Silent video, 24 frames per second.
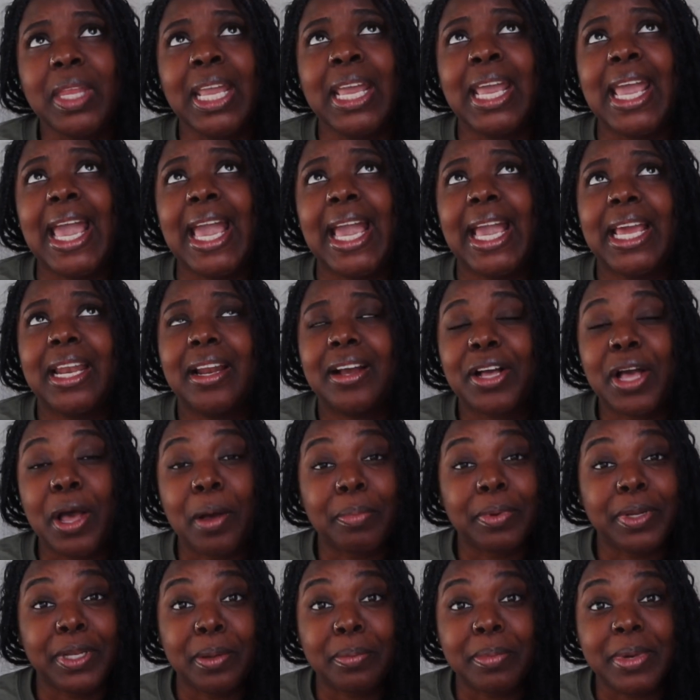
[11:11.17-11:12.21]
And a
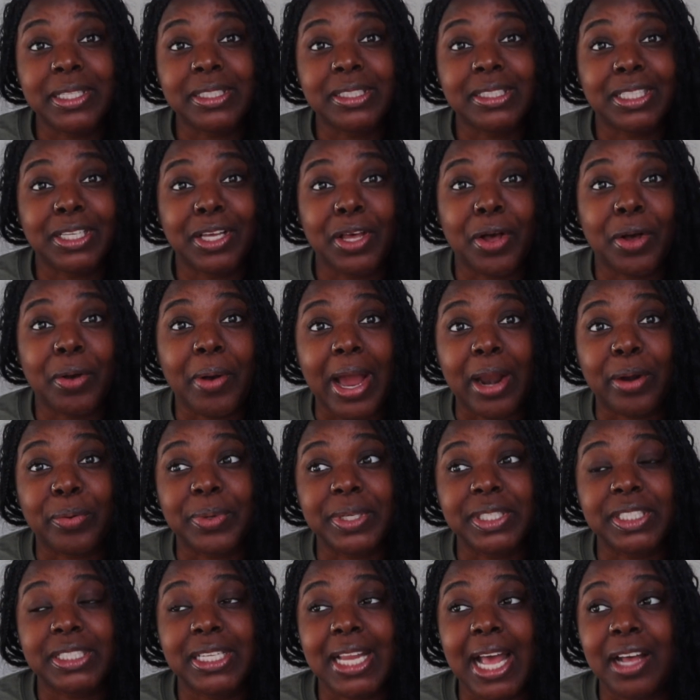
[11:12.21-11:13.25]
couple of months ago, I
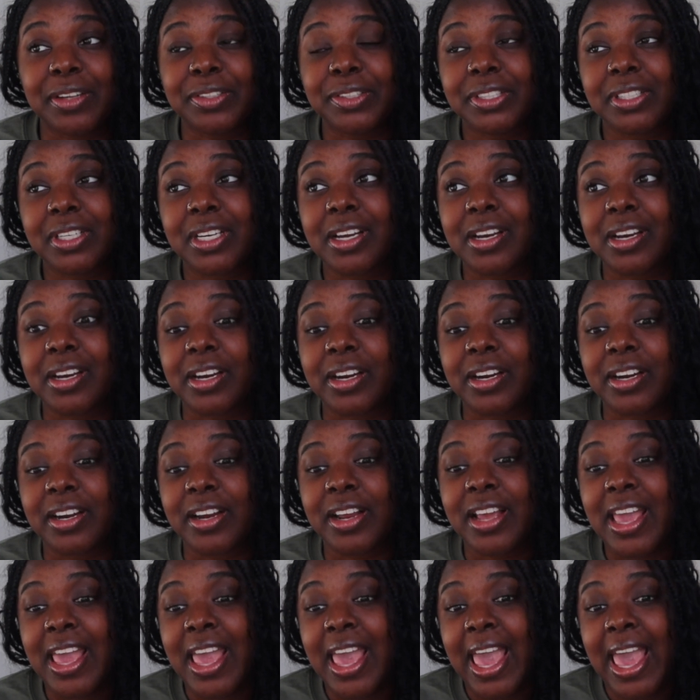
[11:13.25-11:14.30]
reached out to her,
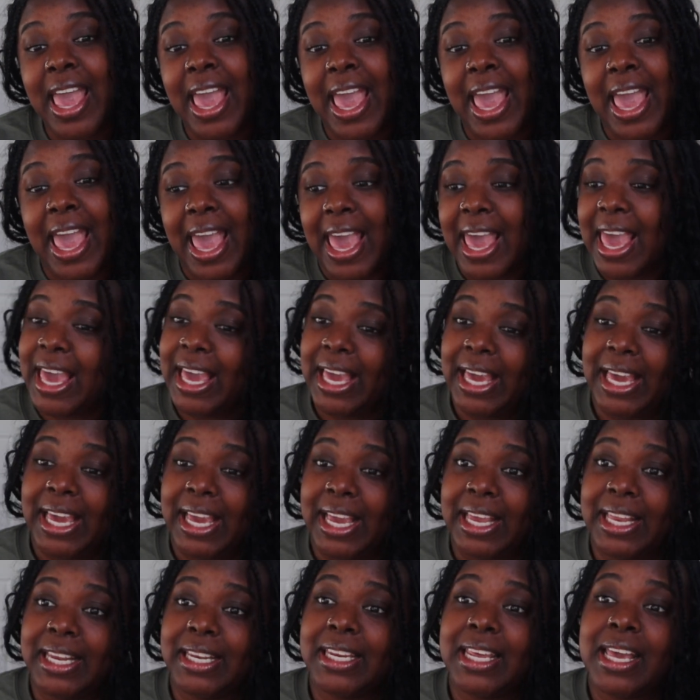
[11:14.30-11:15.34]

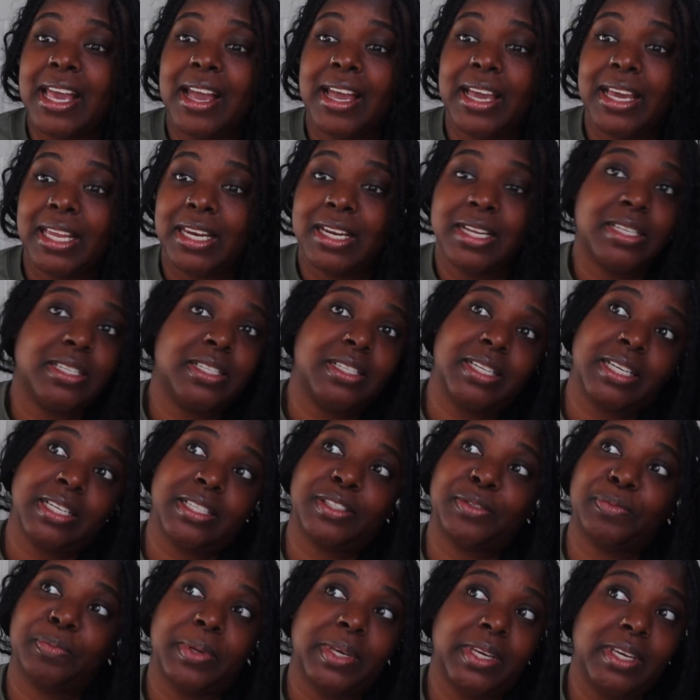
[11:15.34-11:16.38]
and it has
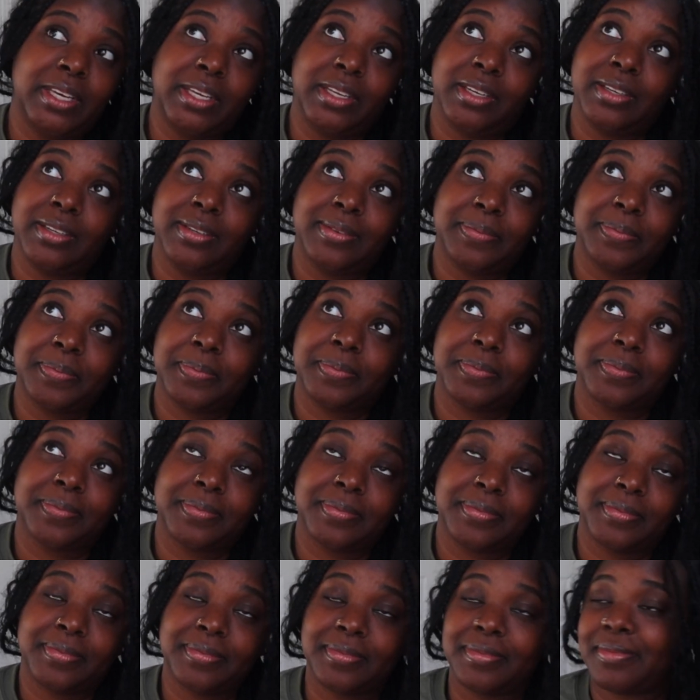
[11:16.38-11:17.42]
just been
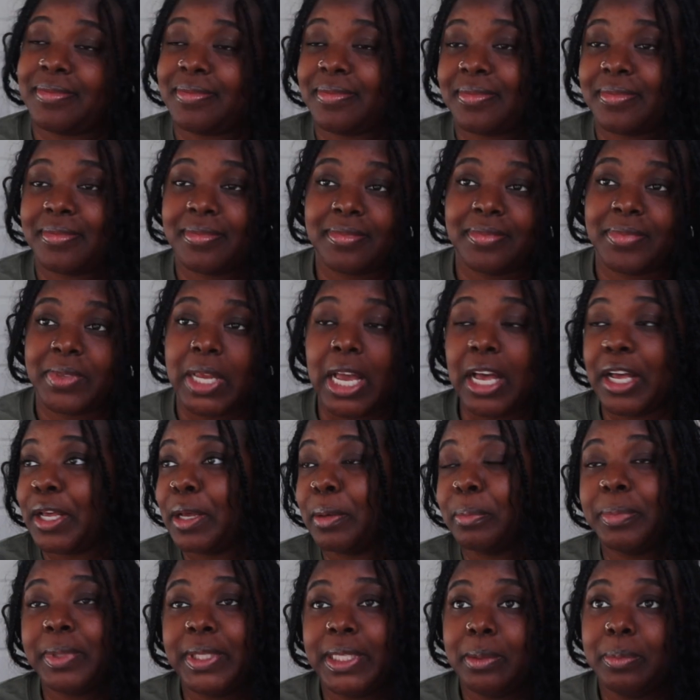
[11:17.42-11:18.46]
a
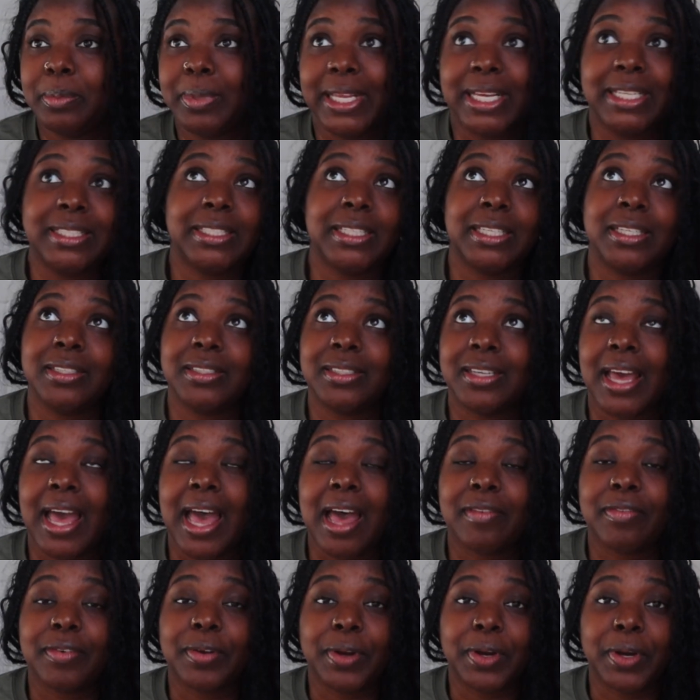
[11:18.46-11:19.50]
complete blessing to
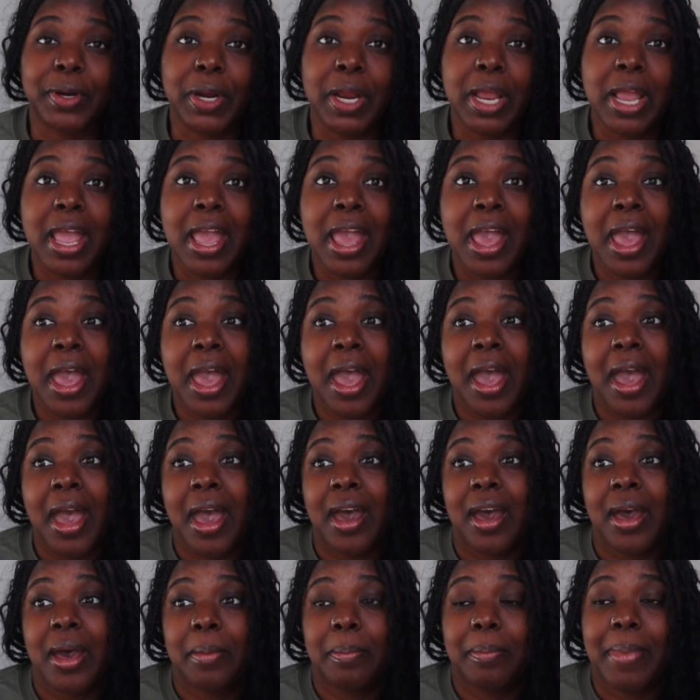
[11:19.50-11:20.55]
have her
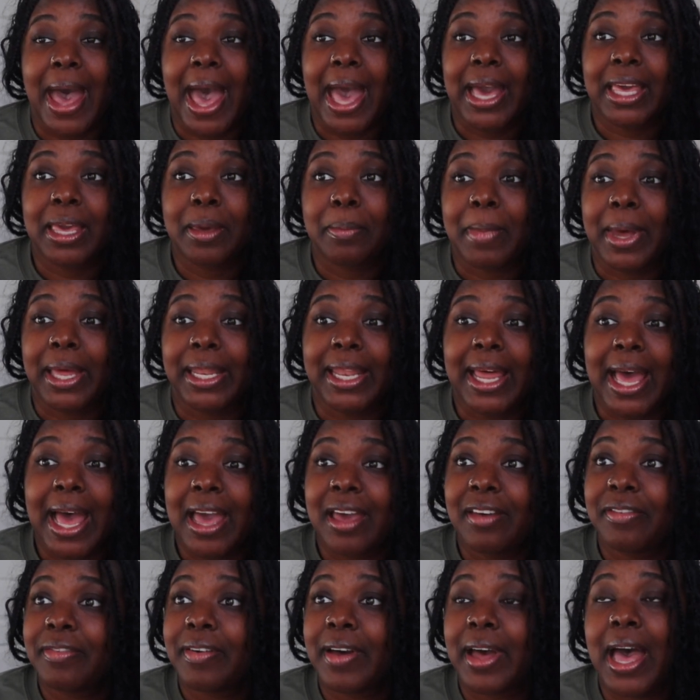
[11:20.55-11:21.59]
back in my
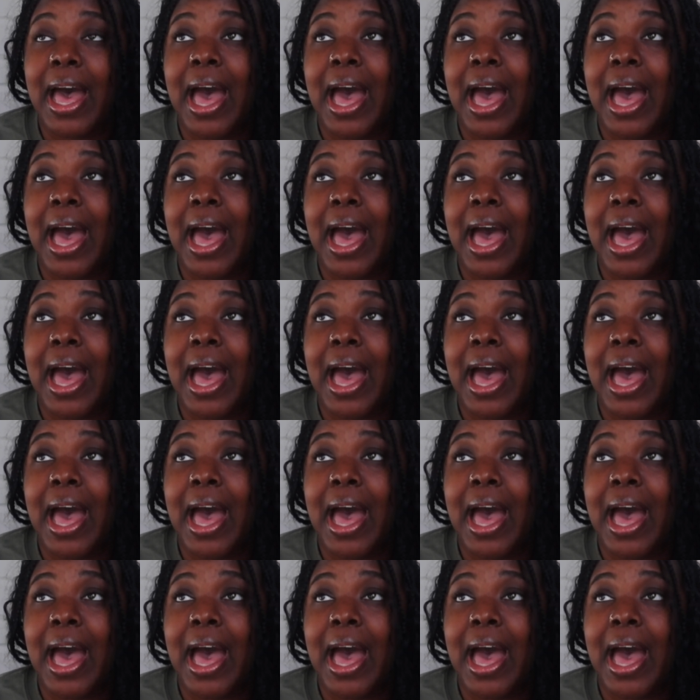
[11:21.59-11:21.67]
life.